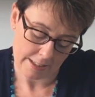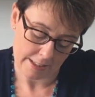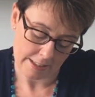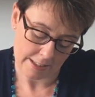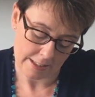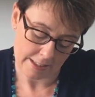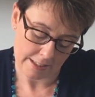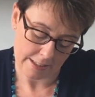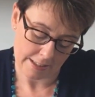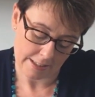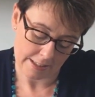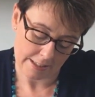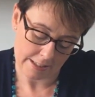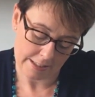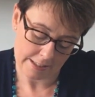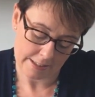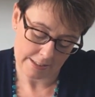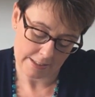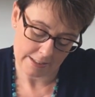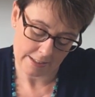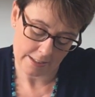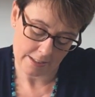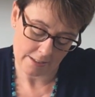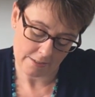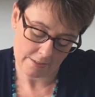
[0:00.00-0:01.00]
and this
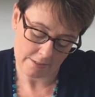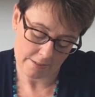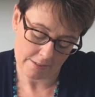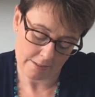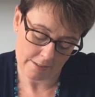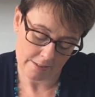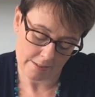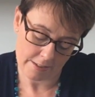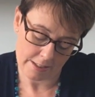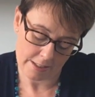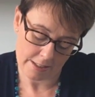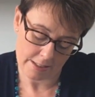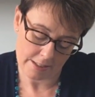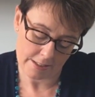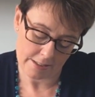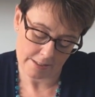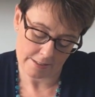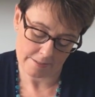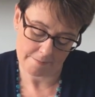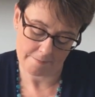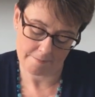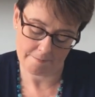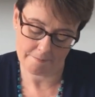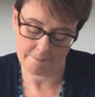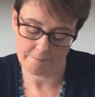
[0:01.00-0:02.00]
side.
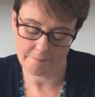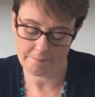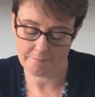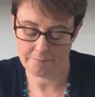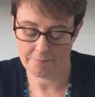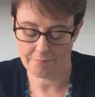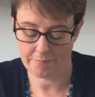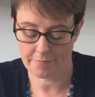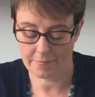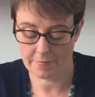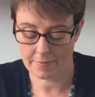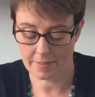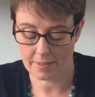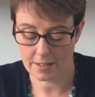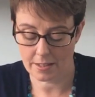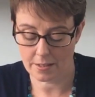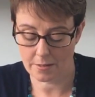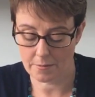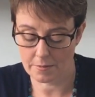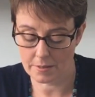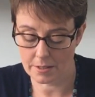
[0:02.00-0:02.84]
And